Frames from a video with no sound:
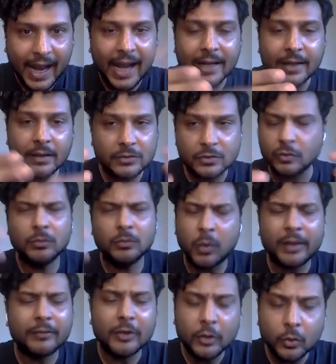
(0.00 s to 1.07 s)
And so
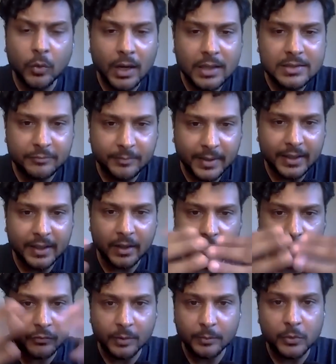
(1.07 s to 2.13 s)
whatever, two hours of my day
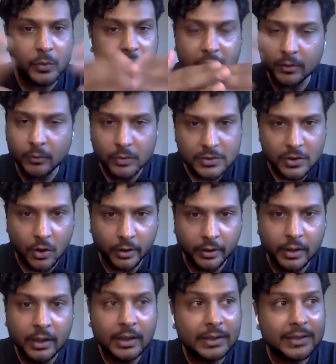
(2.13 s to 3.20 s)
of commuting was
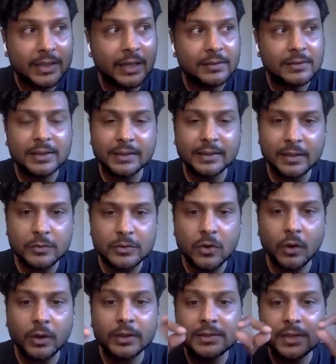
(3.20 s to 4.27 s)
gone. Yeah. The other thing that was
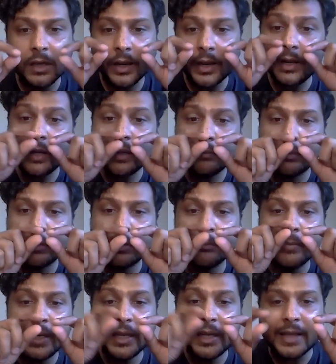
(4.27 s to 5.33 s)
gone is the the
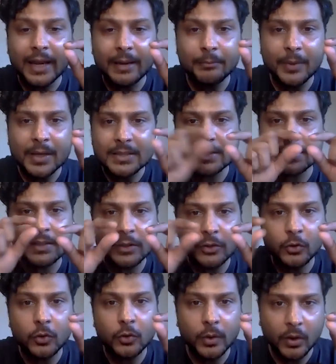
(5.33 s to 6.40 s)
mini time passes
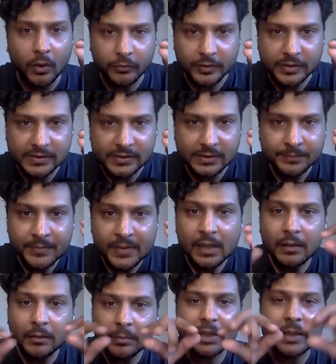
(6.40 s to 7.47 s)
that you do in office. Yeah.
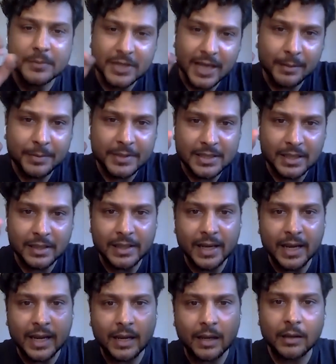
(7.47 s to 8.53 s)
Matlab chai pe chal
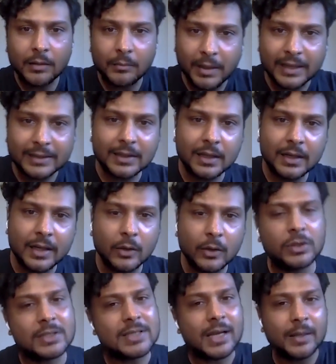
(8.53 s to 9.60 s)
liya, baat kar
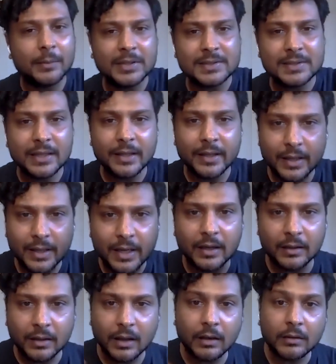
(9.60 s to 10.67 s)
liya, udhar jaake masti kar liya.
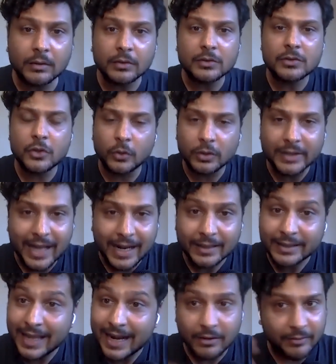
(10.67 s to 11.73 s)
Yeah, yeah. Uh, you know,
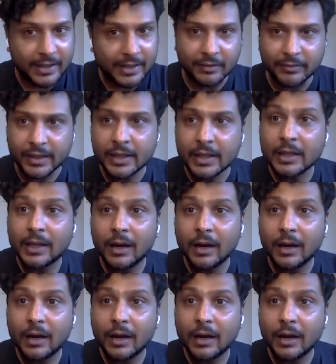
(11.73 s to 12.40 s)
that that went away.